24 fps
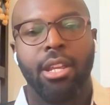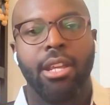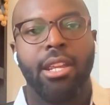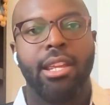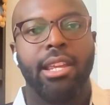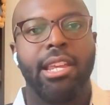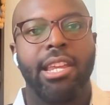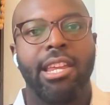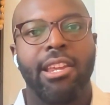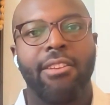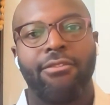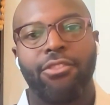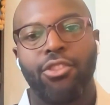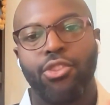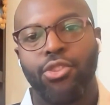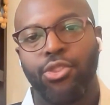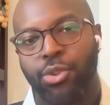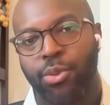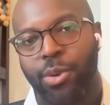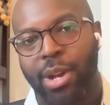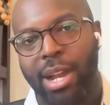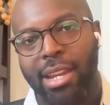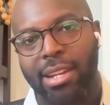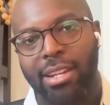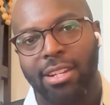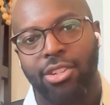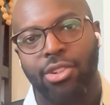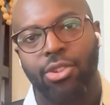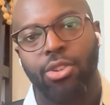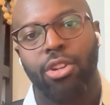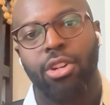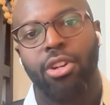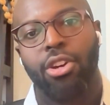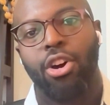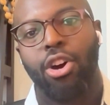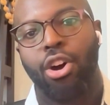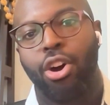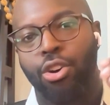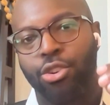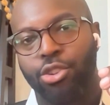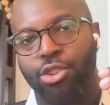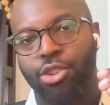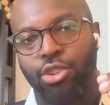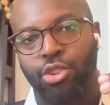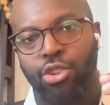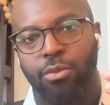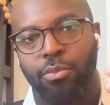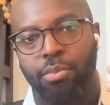if you try to sort of
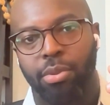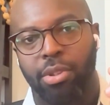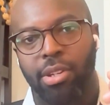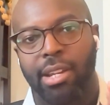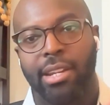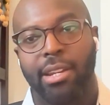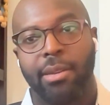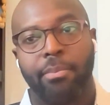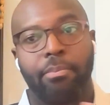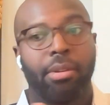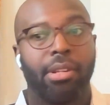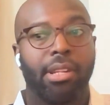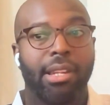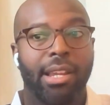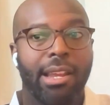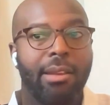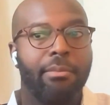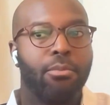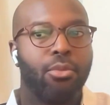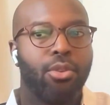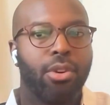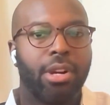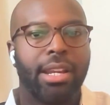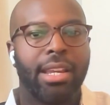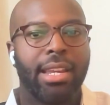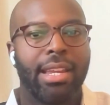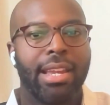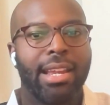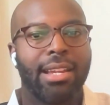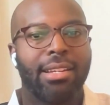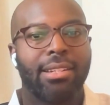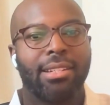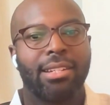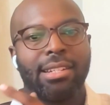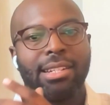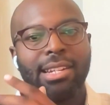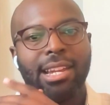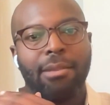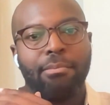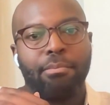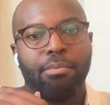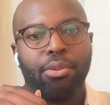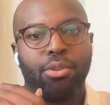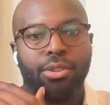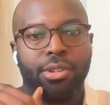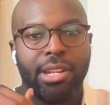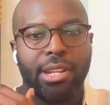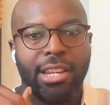alter your play to play more hands that that
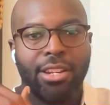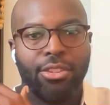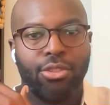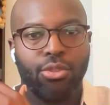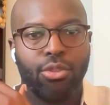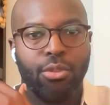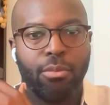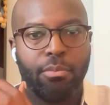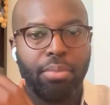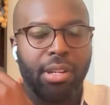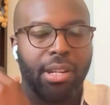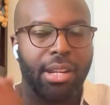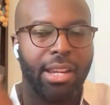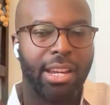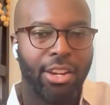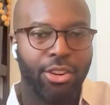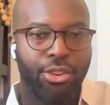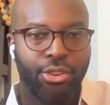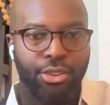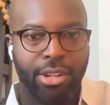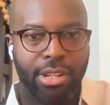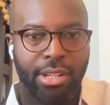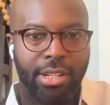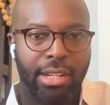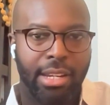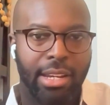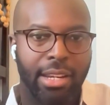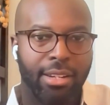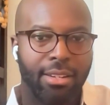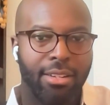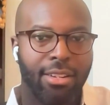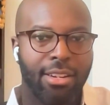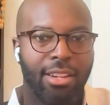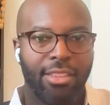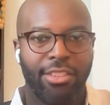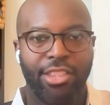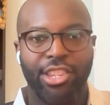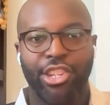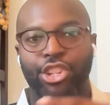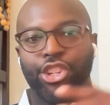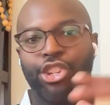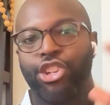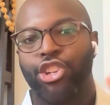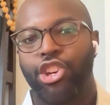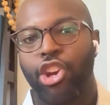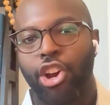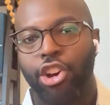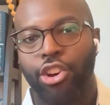potential player is in, the
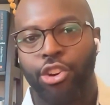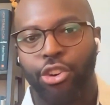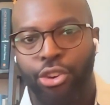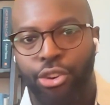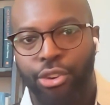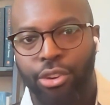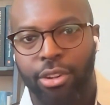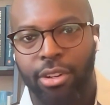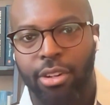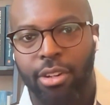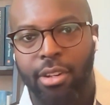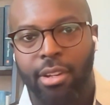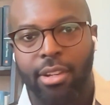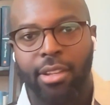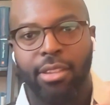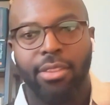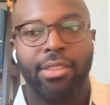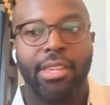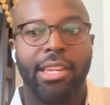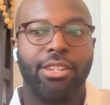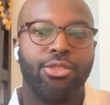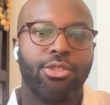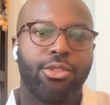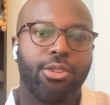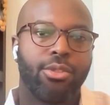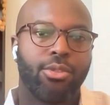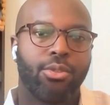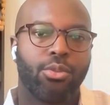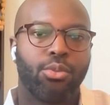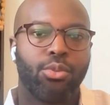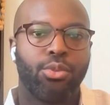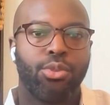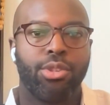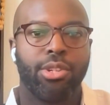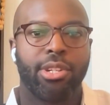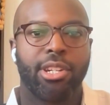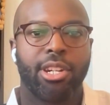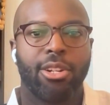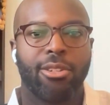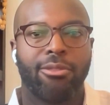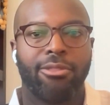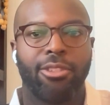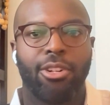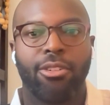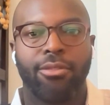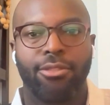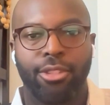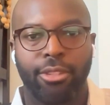sucker, then you can screw yourself
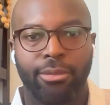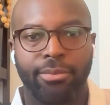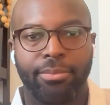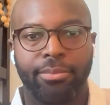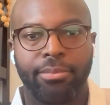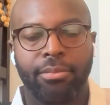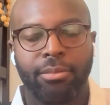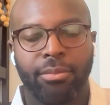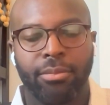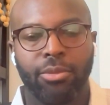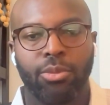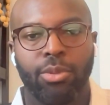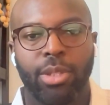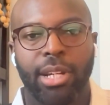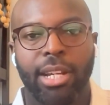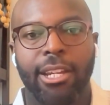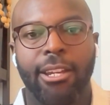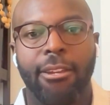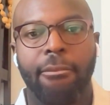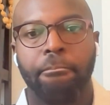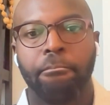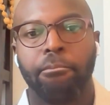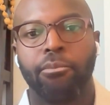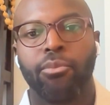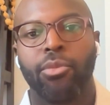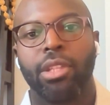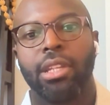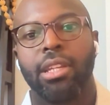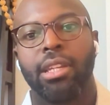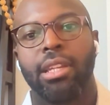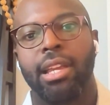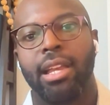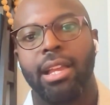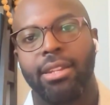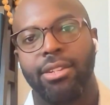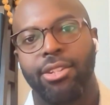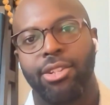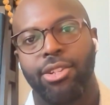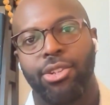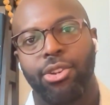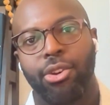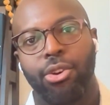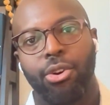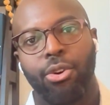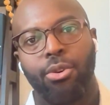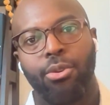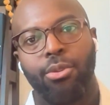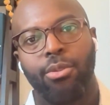over, right? and
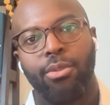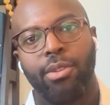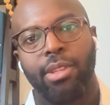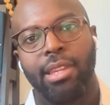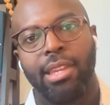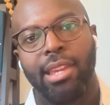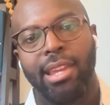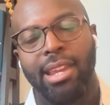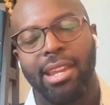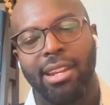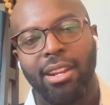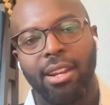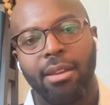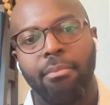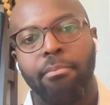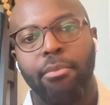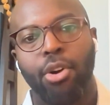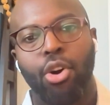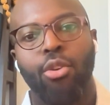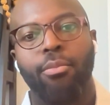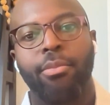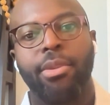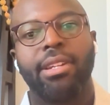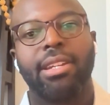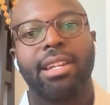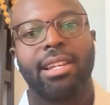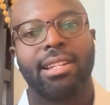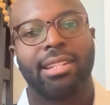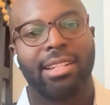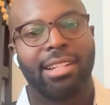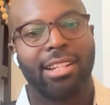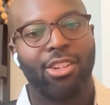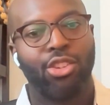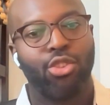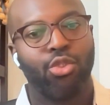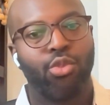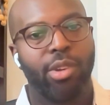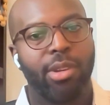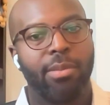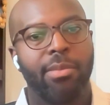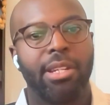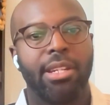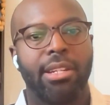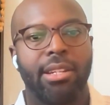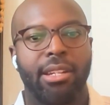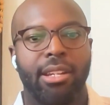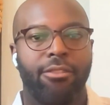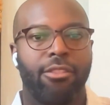so in the moment that's
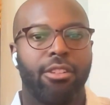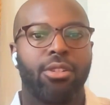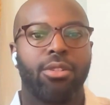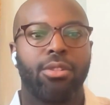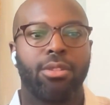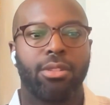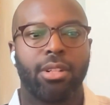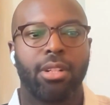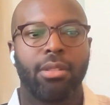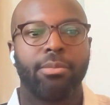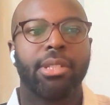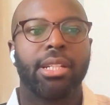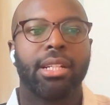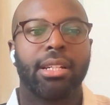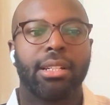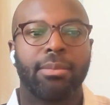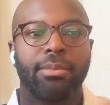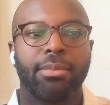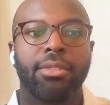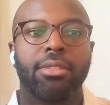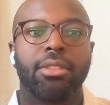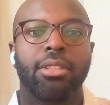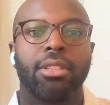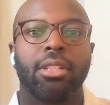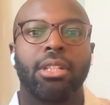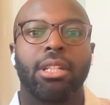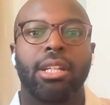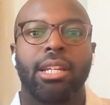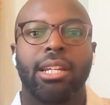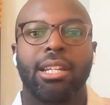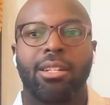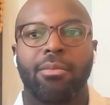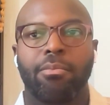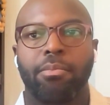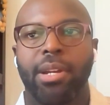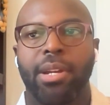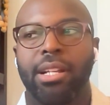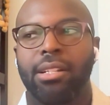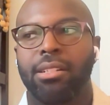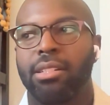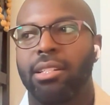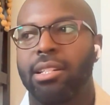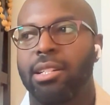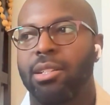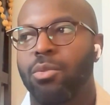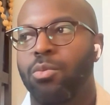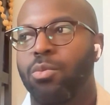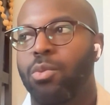extremely difficult sometimes
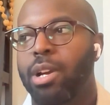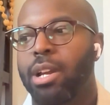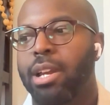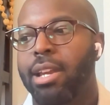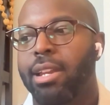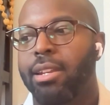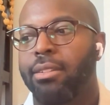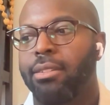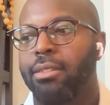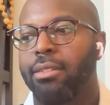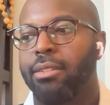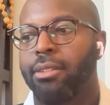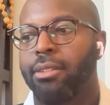especially when